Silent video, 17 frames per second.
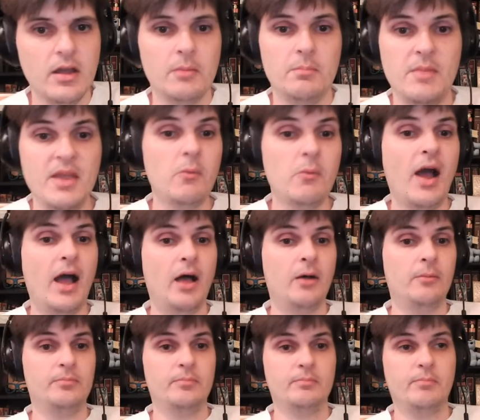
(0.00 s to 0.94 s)

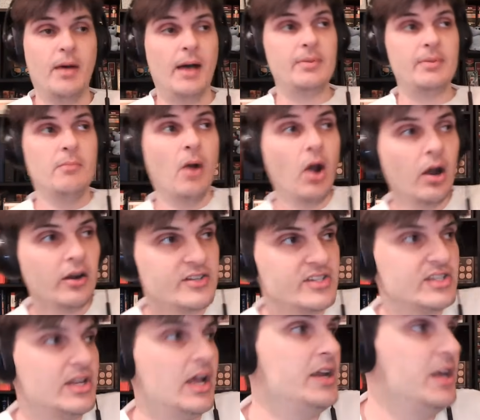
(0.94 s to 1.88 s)
Meanwhile, Bobby
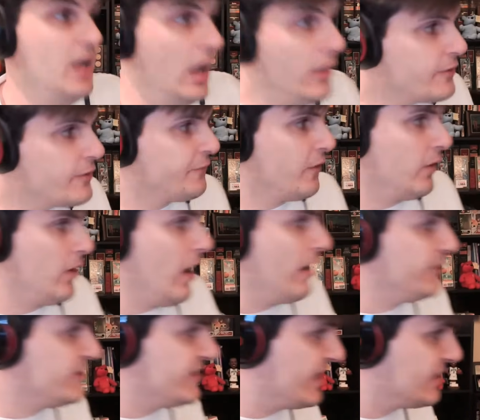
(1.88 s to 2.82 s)
Marks, another front
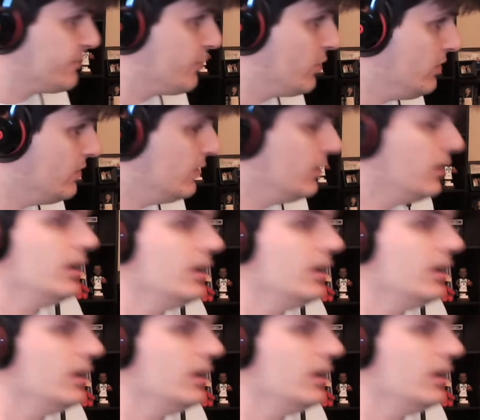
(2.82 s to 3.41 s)
office expert,